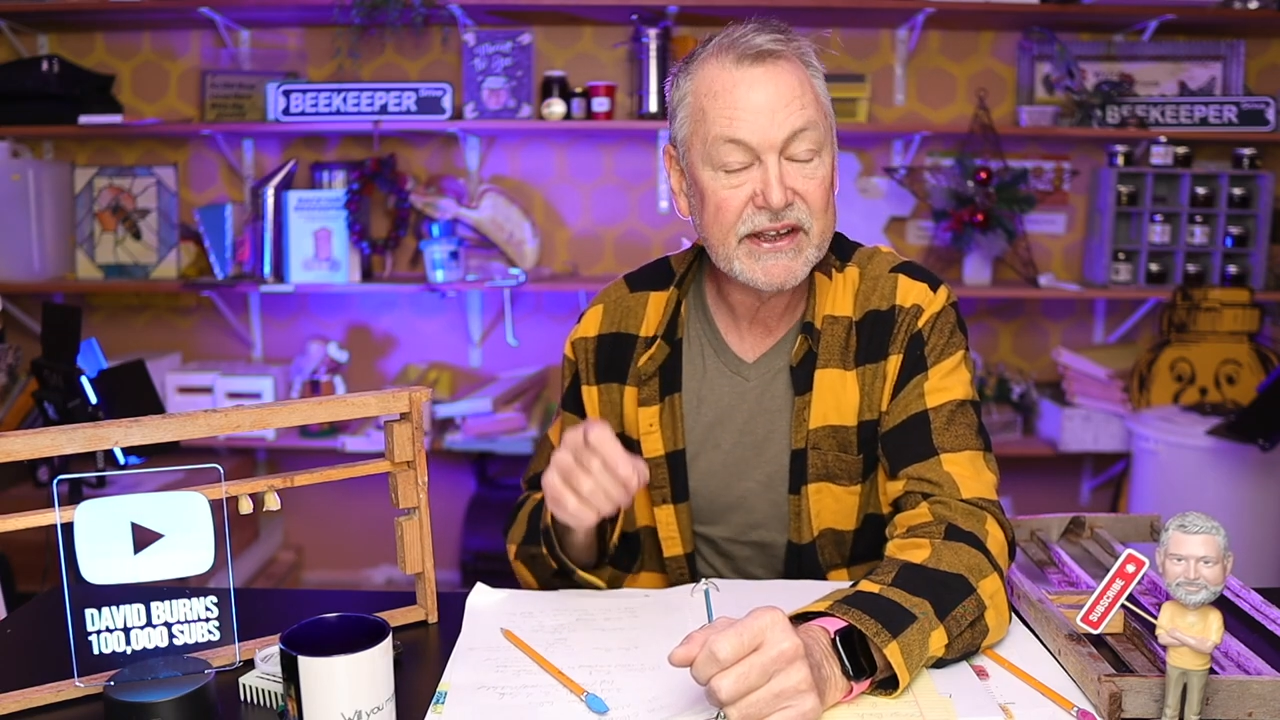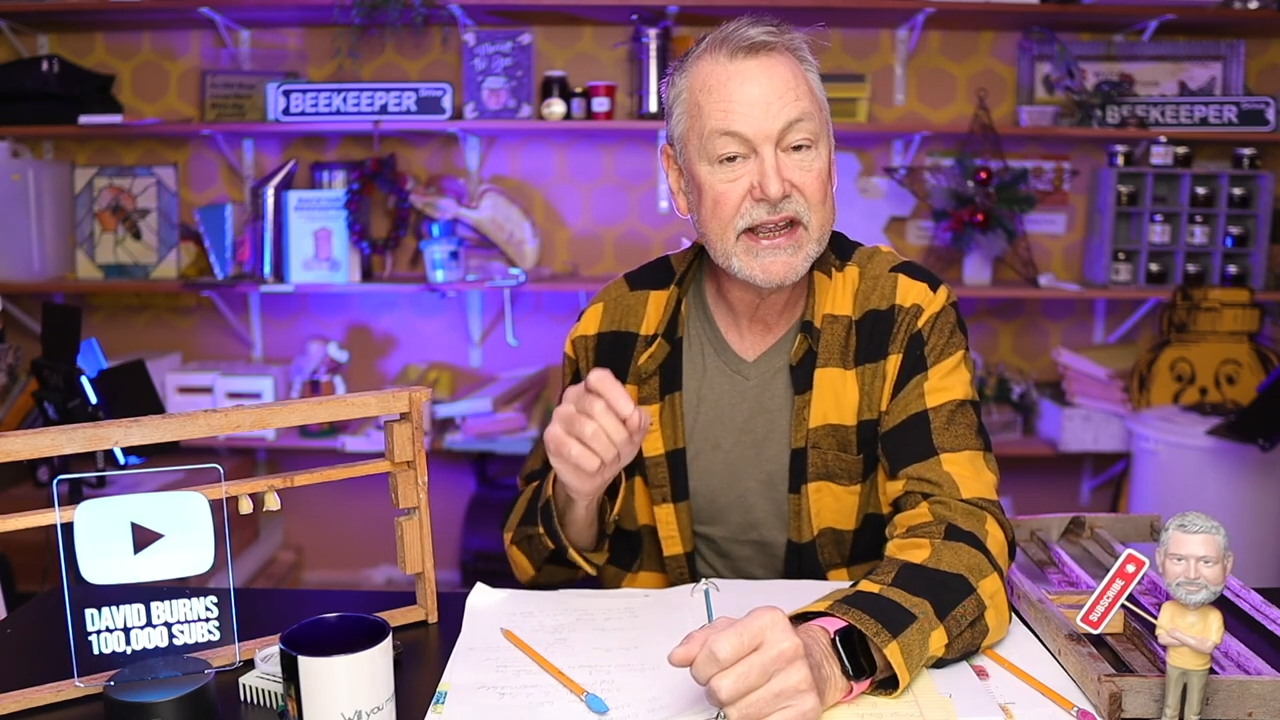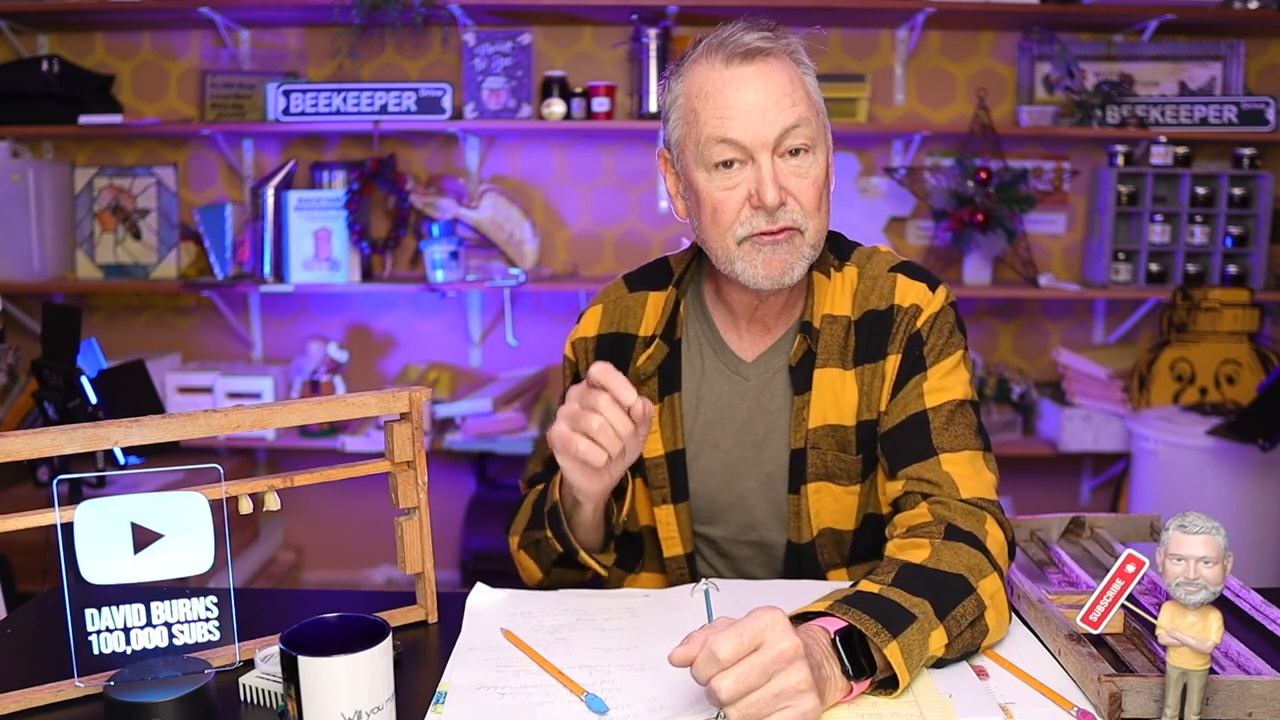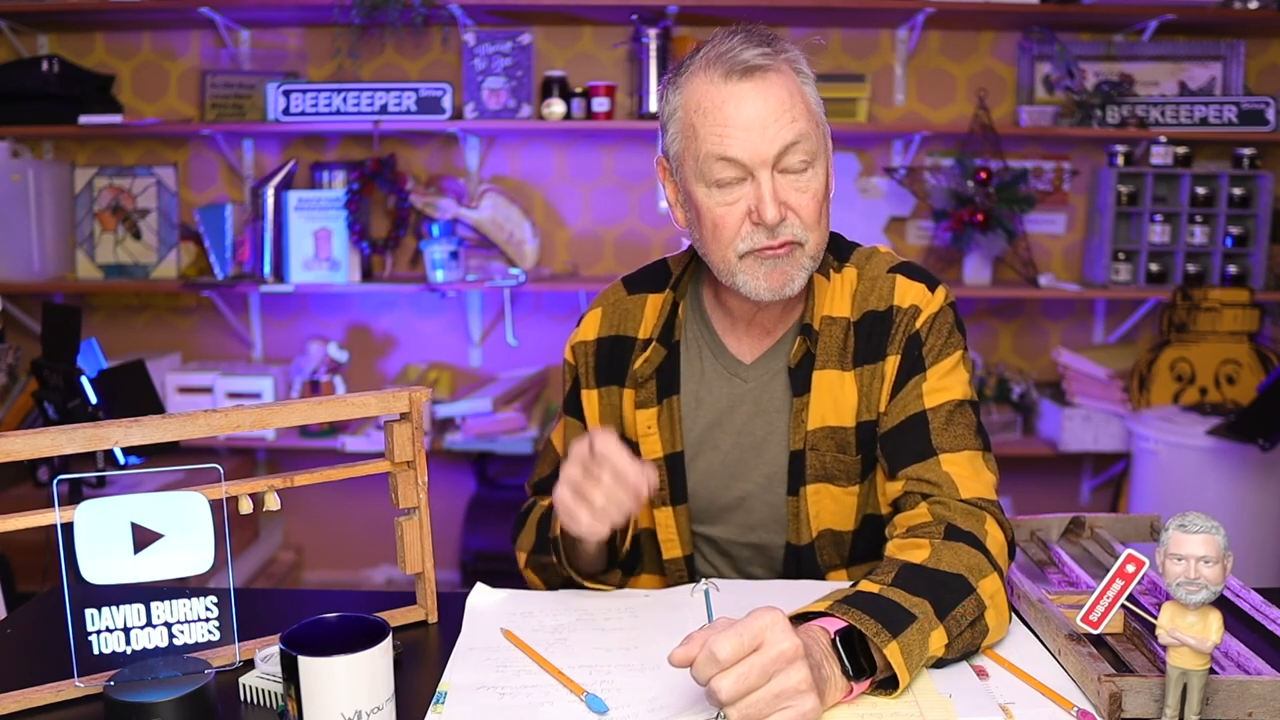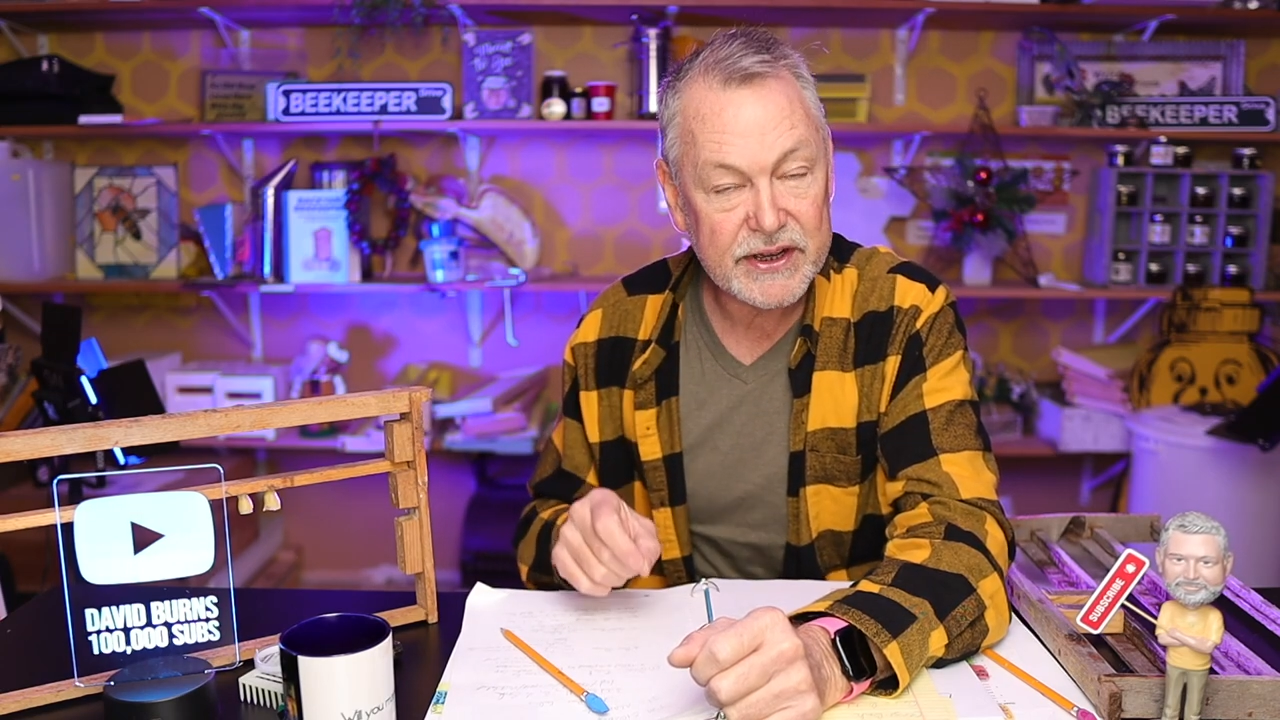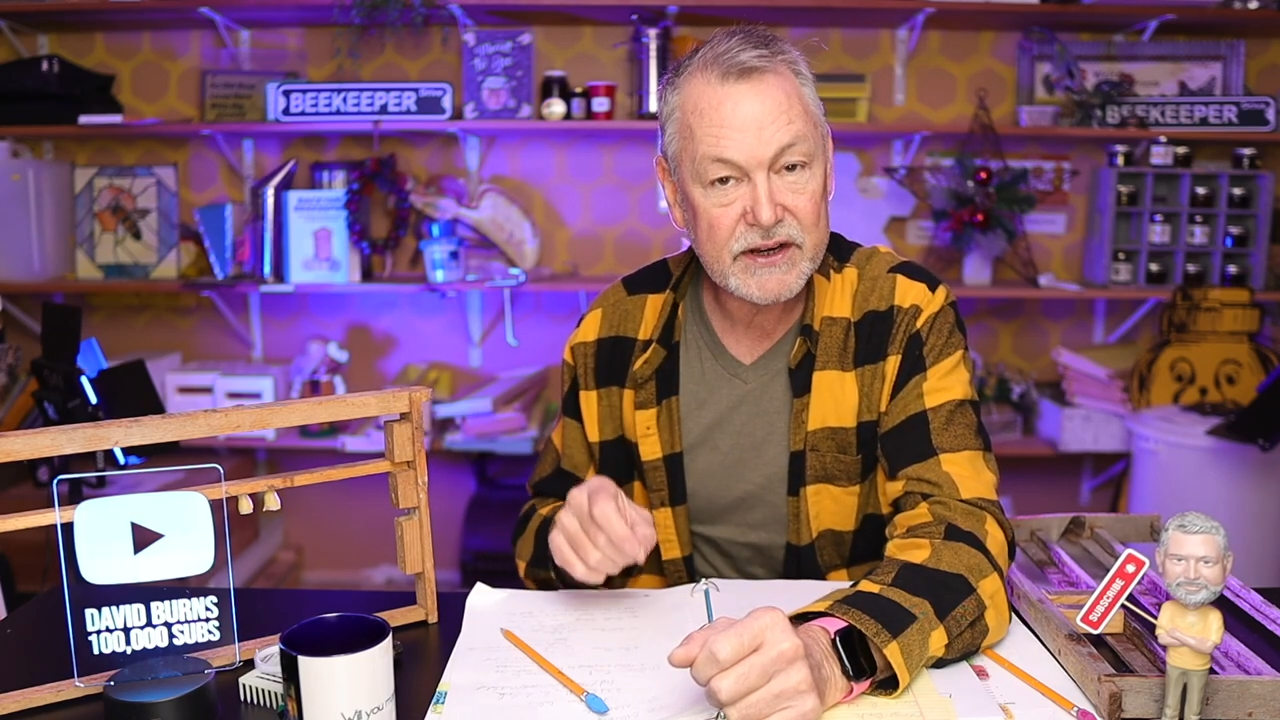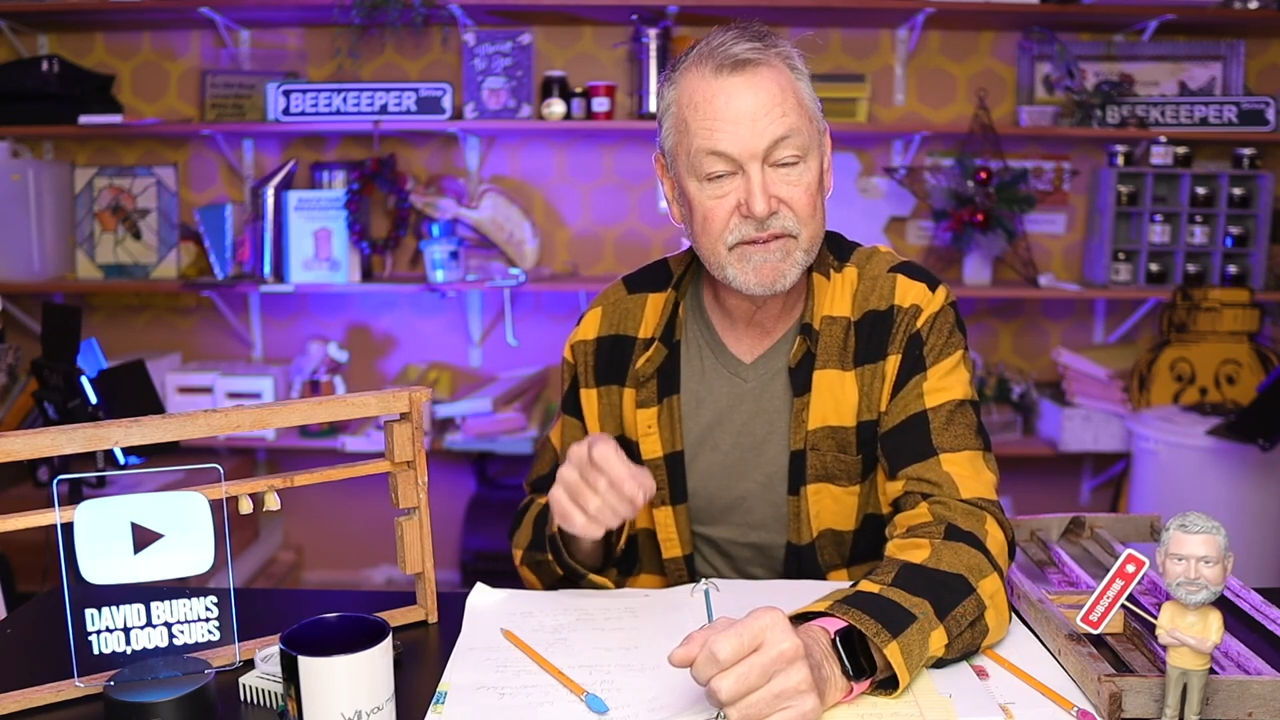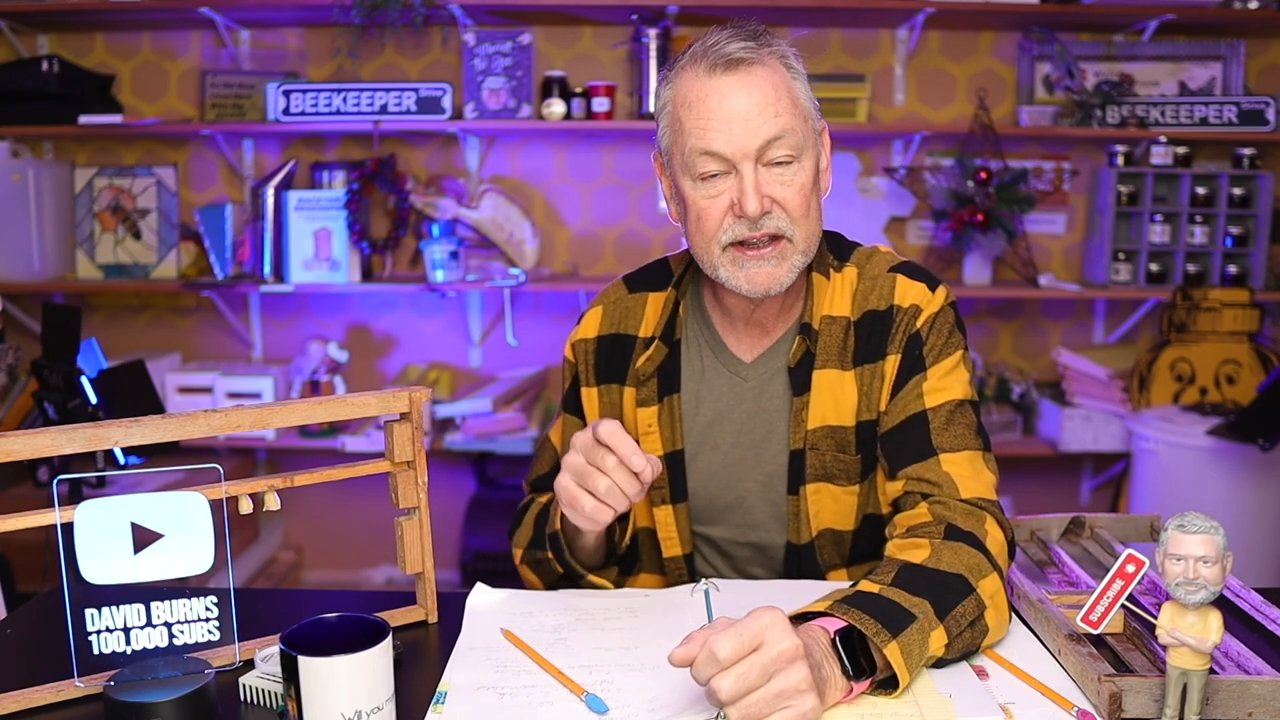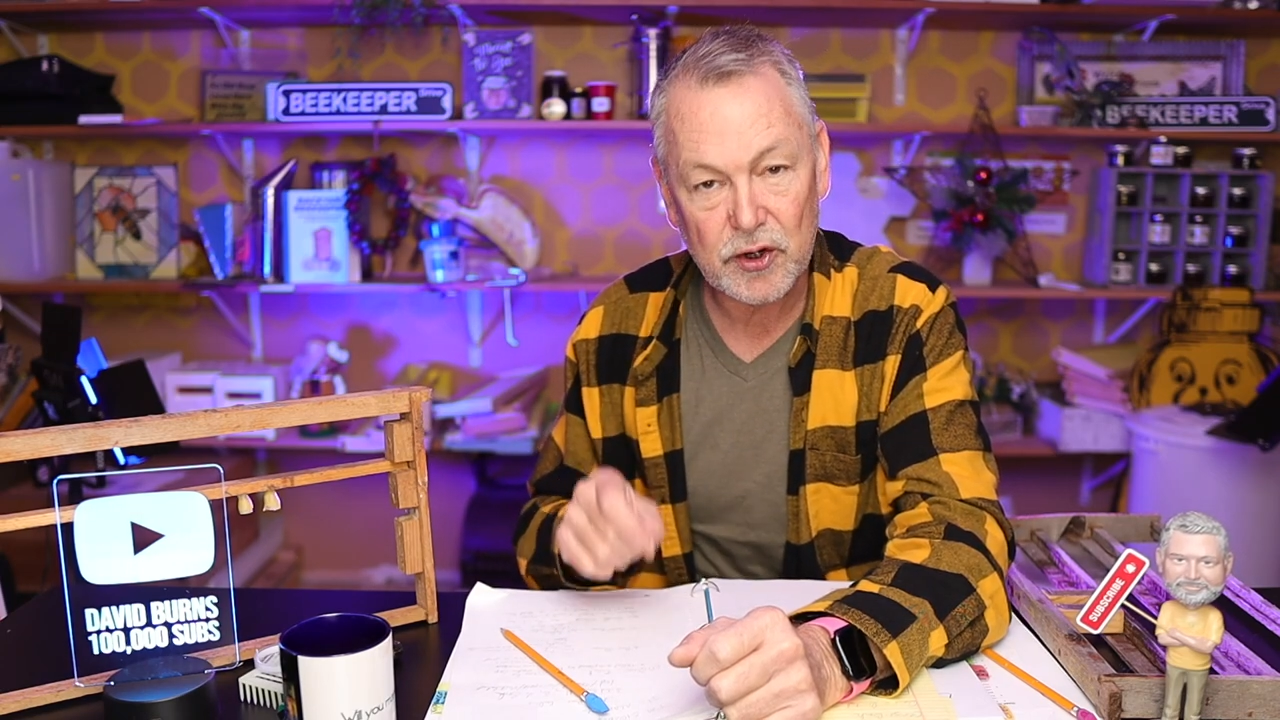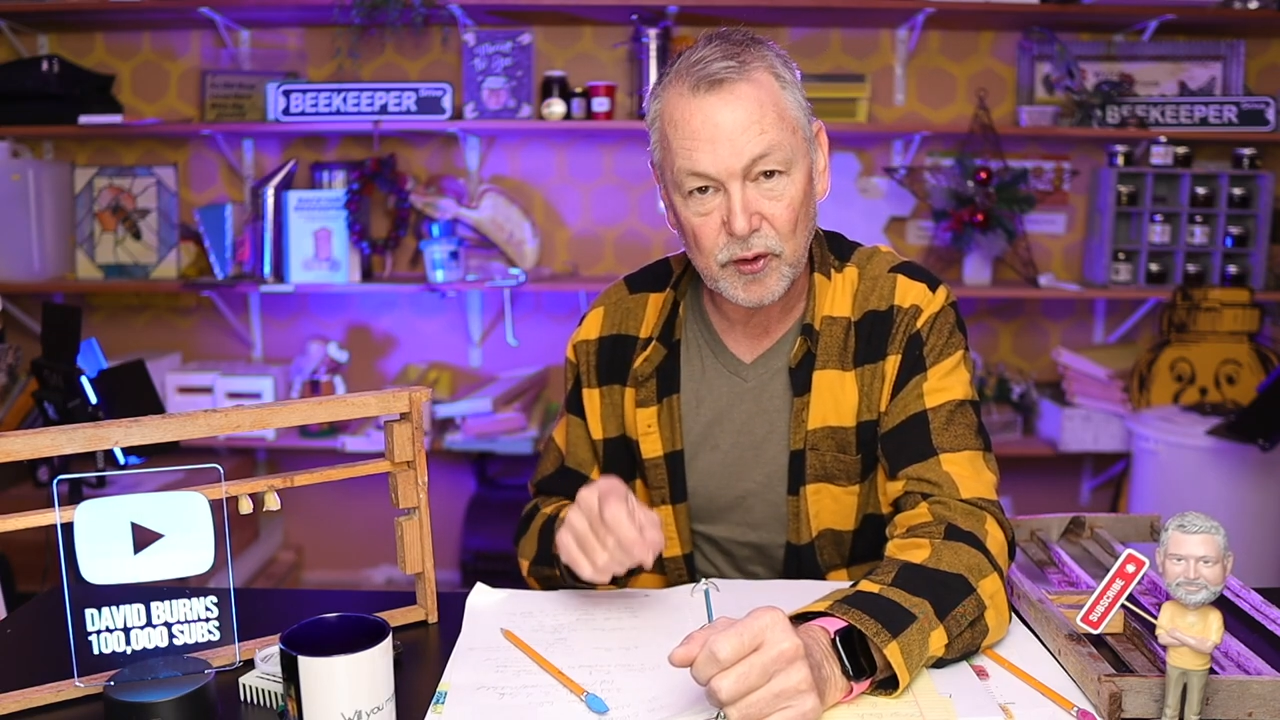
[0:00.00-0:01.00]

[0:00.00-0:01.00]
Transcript: to get rid of the